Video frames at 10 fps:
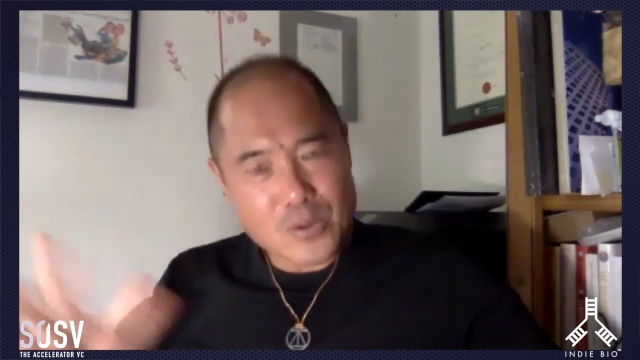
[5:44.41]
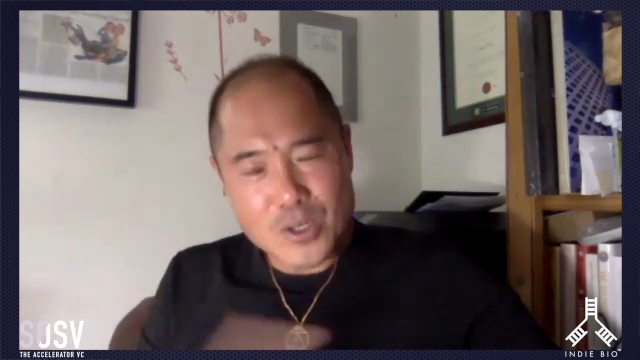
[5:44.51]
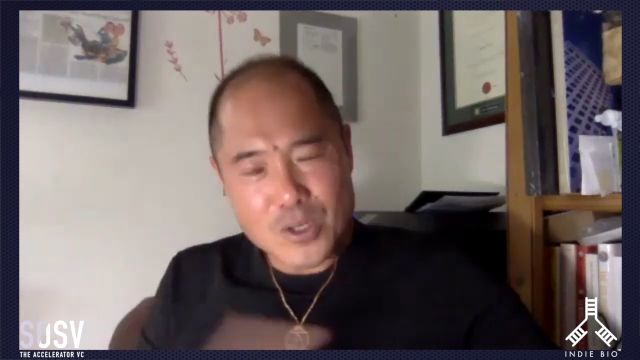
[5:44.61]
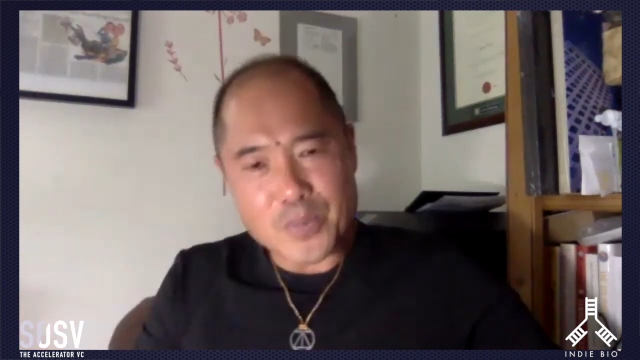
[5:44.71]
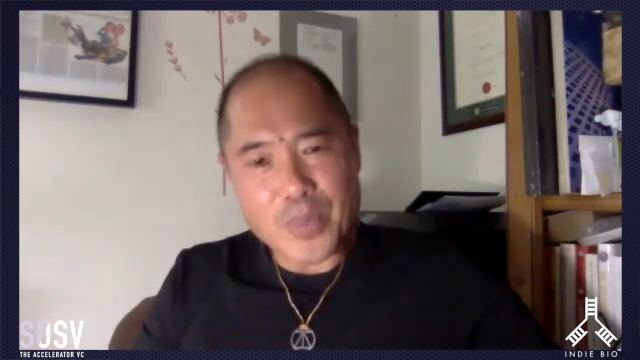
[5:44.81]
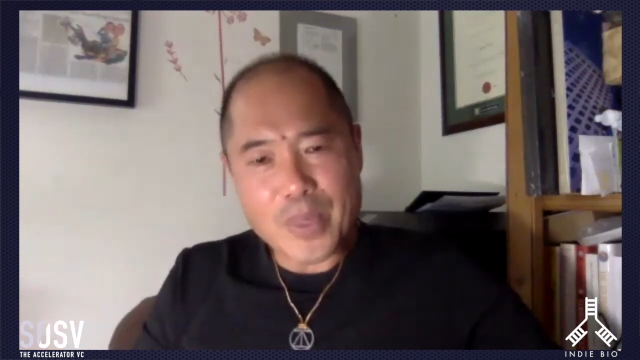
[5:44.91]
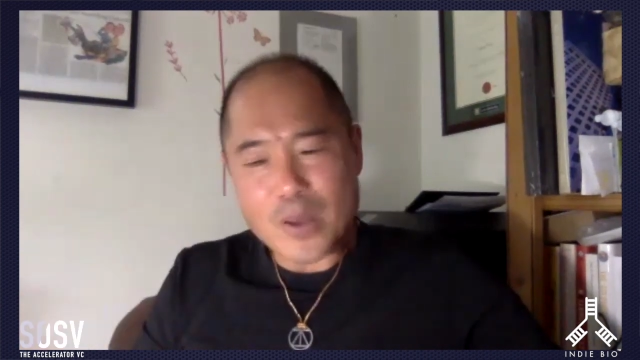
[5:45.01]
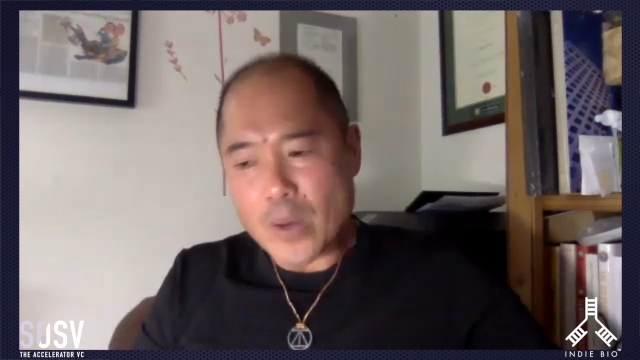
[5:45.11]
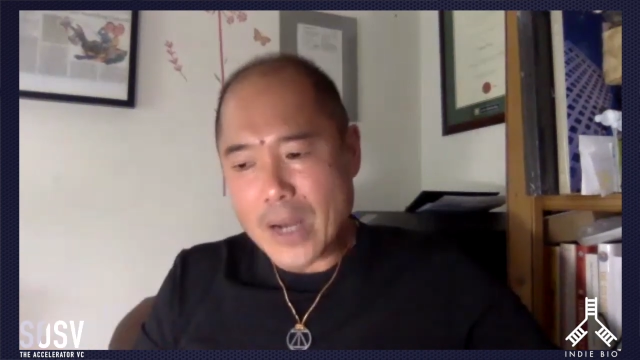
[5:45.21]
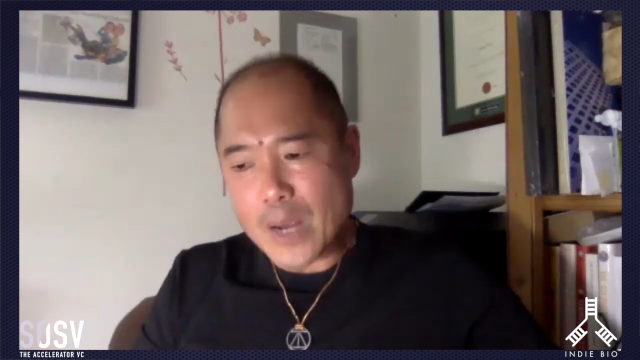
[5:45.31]
So
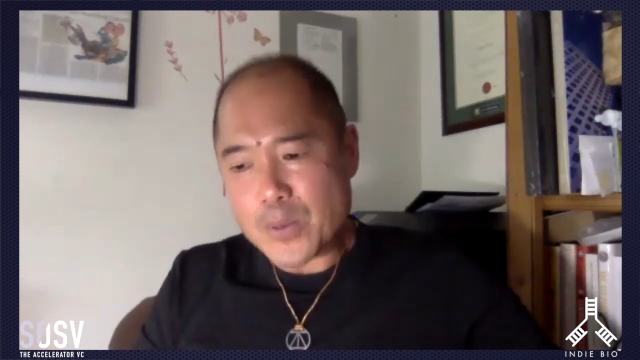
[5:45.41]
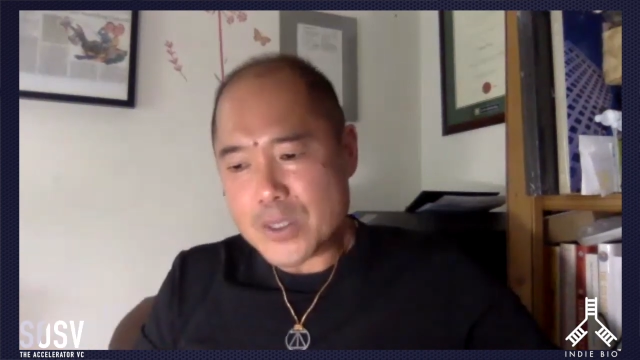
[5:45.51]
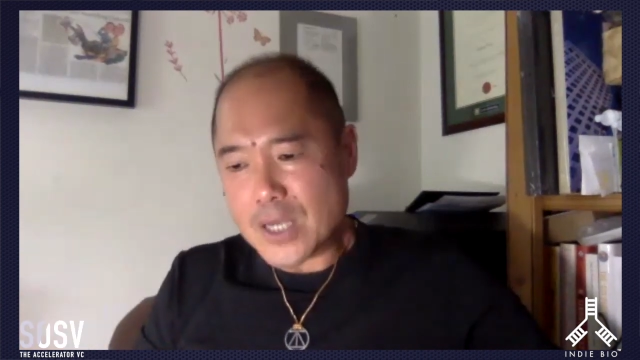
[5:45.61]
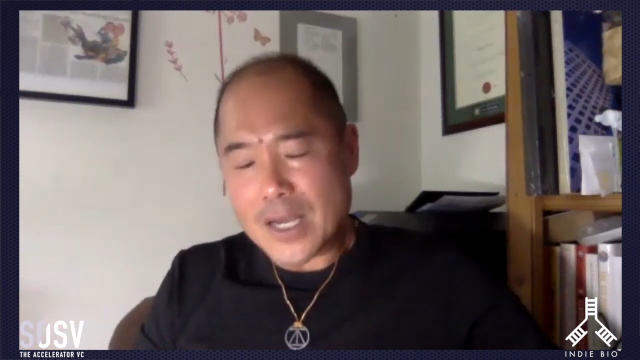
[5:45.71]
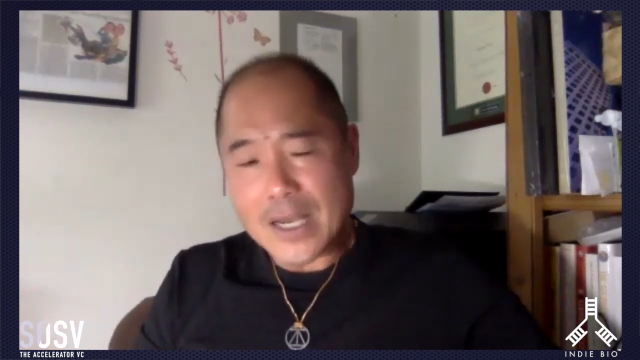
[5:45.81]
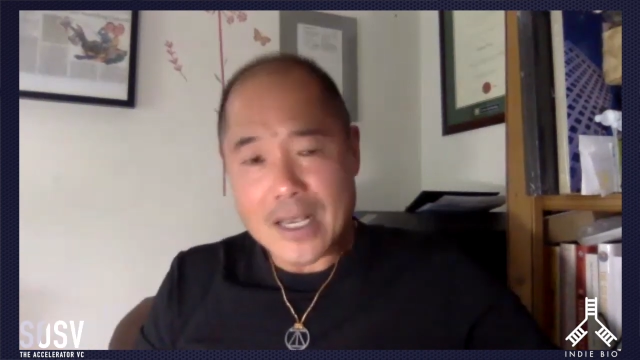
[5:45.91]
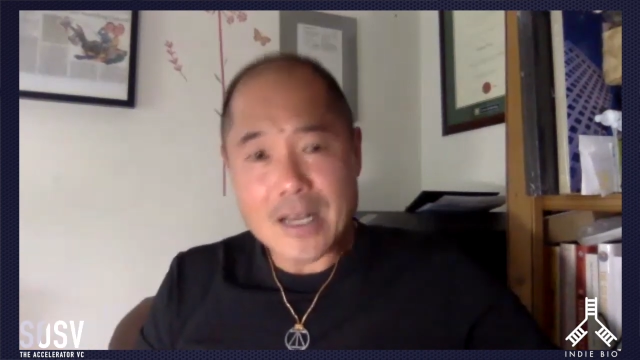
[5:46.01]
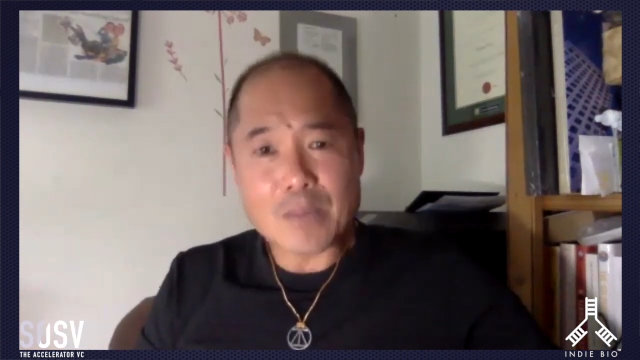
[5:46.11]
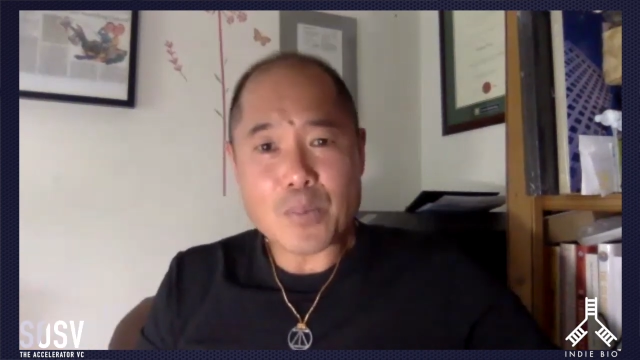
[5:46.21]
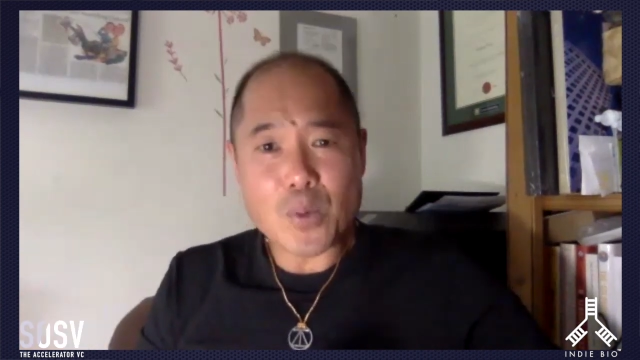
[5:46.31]
when I was on a
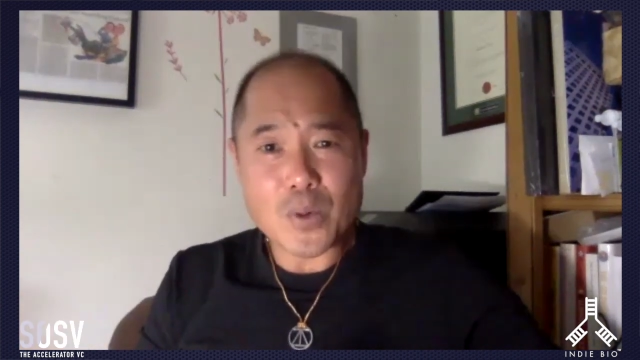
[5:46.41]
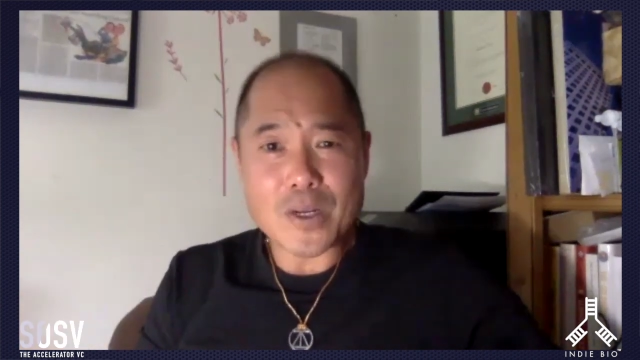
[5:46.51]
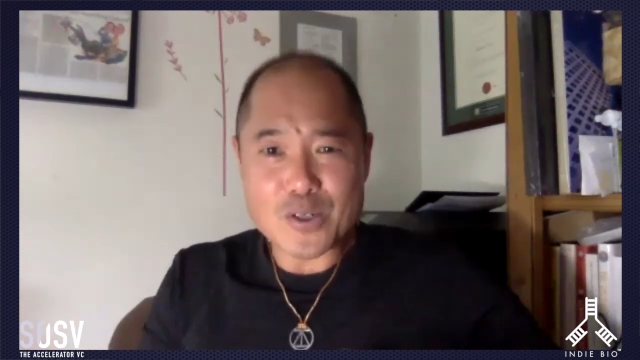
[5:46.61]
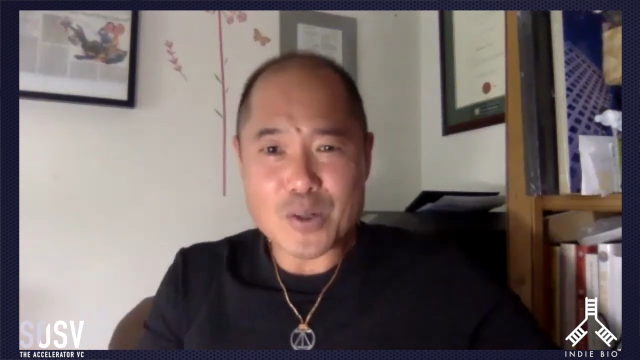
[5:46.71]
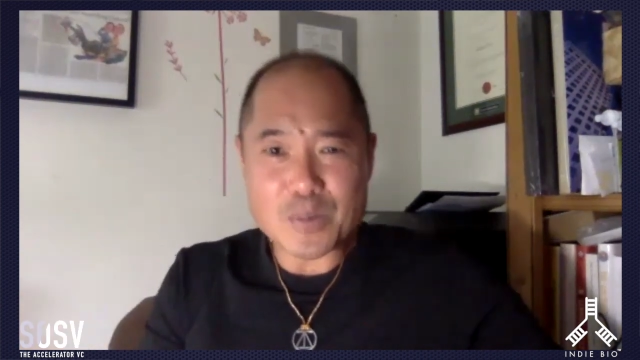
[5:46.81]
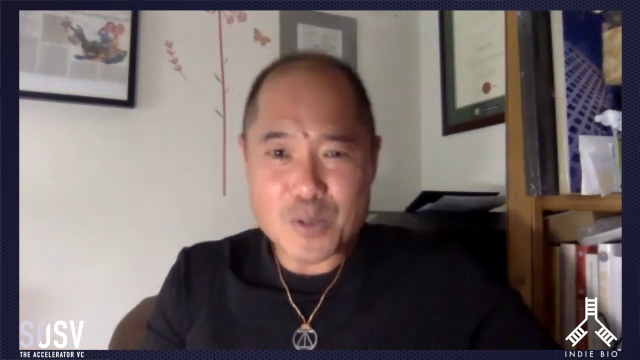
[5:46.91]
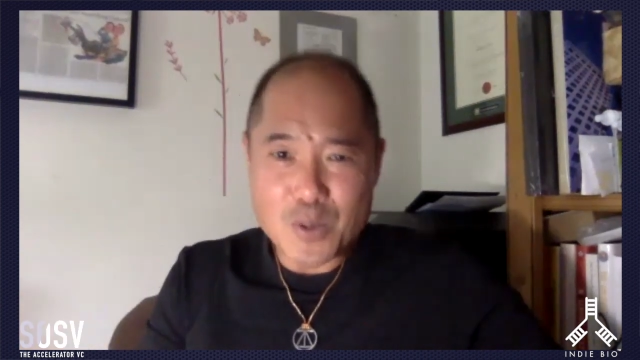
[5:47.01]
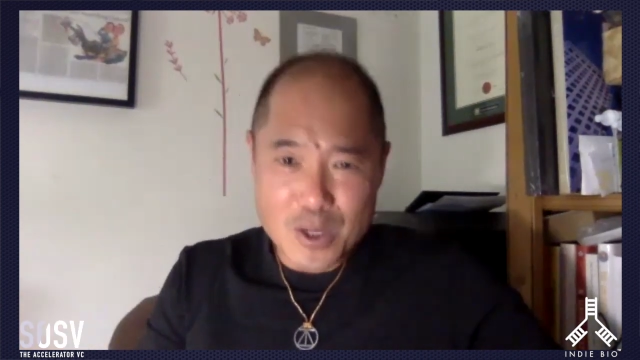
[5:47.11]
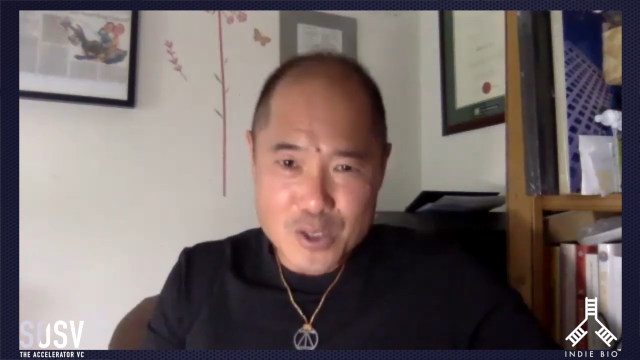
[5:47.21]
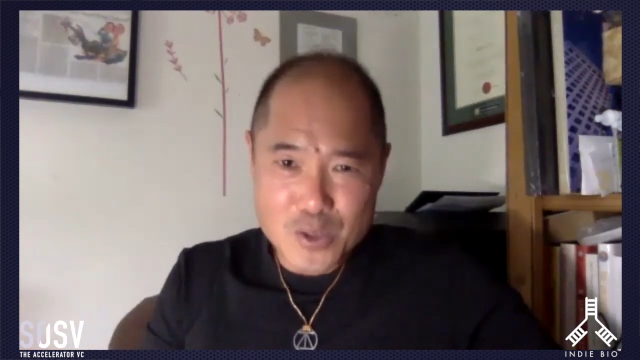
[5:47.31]
kiteboarding trip to
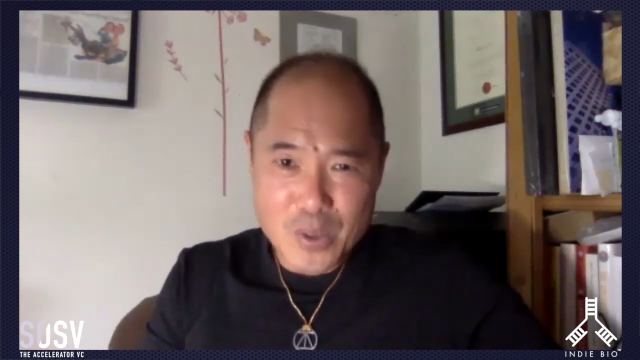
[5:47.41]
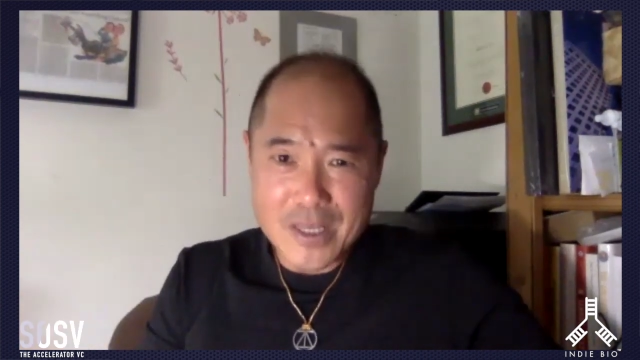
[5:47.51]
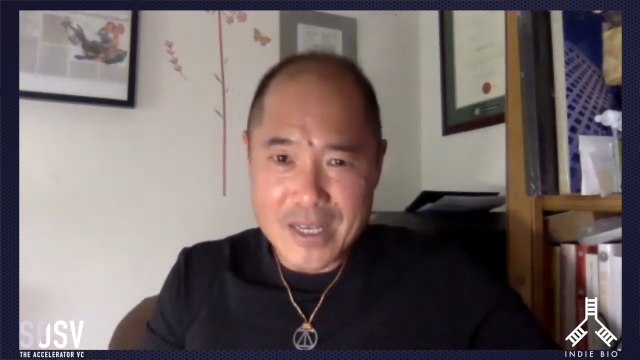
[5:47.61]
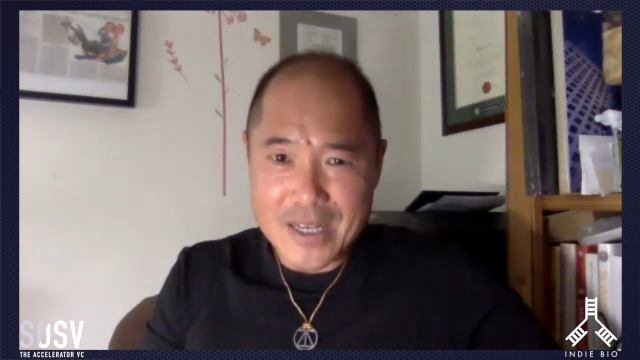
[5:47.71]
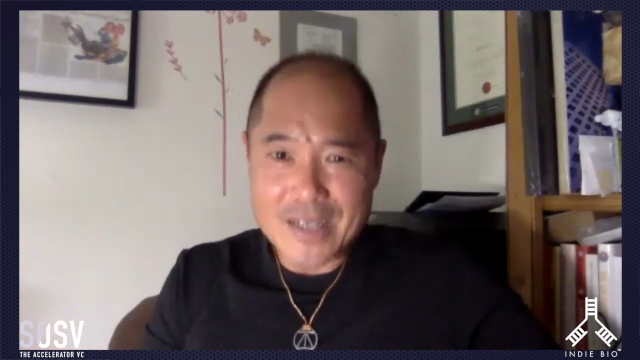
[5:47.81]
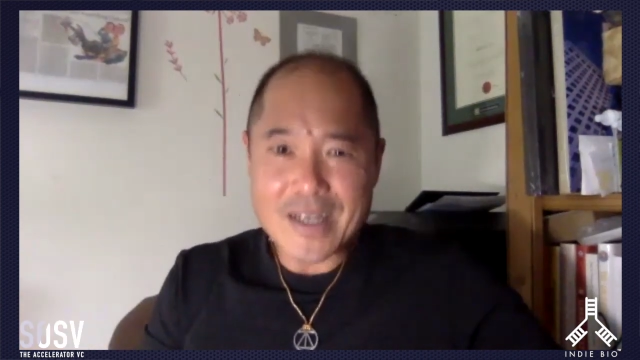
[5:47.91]
Australia,